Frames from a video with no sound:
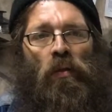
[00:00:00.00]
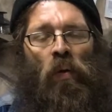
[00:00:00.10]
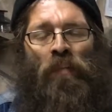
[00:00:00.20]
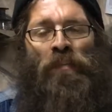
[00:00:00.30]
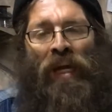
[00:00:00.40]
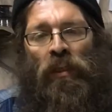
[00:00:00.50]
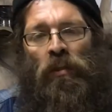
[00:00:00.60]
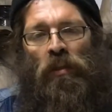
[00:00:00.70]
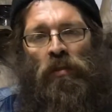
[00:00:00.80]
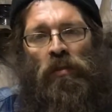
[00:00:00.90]
or
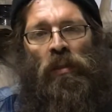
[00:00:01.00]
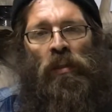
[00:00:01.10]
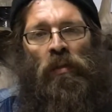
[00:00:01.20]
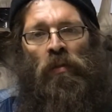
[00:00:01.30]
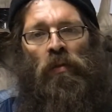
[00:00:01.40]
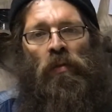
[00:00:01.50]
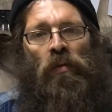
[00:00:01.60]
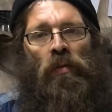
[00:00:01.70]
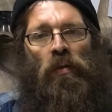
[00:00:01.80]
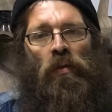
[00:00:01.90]
magic steel
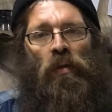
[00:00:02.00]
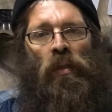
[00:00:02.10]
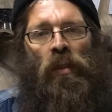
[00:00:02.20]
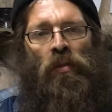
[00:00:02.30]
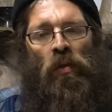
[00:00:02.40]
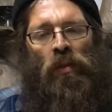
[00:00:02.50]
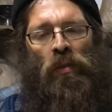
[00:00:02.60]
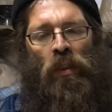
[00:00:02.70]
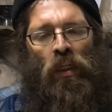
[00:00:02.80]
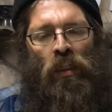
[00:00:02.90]
that's going
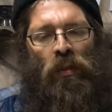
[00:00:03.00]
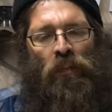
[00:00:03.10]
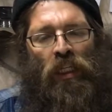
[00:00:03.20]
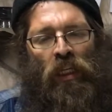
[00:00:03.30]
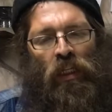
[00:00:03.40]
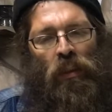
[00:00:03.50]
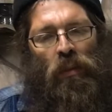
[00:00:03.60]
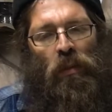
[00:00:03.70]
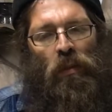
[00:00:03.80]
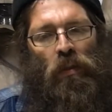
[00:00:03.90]
to eliminate
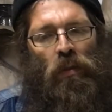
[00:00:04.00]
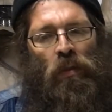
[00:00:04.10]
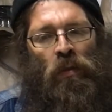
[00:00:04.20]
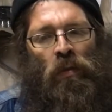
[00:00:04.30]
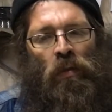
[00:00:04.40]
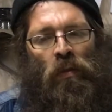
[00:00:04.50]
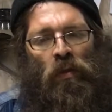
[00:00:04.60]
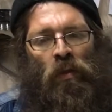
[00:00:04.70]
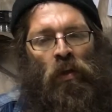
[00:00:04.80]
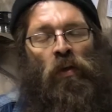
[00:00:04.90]

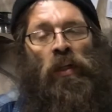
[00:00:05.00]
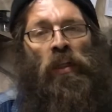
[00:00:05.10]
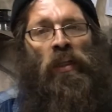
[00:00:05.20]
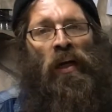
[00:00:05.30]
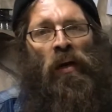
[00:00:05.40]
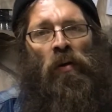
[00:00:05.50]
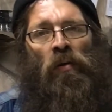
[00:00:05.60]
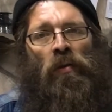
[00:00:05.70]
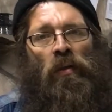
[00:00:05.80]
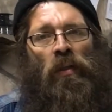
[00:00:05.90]
learning an
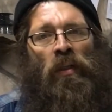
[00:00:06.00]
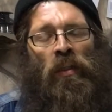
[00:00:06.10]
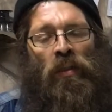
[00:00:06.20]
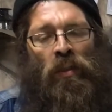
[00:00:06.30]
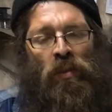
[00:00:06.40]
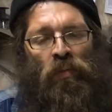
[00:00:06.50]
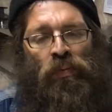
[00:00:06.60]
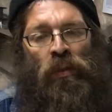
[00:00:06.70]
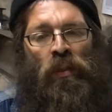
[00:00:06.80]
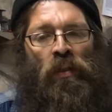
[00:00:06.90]
art and a
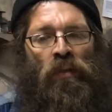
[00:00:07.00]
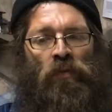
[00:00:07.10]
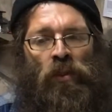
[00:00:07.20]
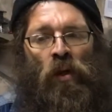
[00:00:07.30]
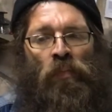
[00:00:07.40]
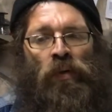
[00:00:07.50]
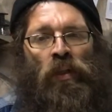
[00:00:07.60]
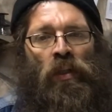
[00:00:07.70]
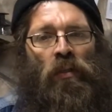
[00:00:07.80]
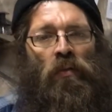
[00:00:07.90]
discipline of sharpening.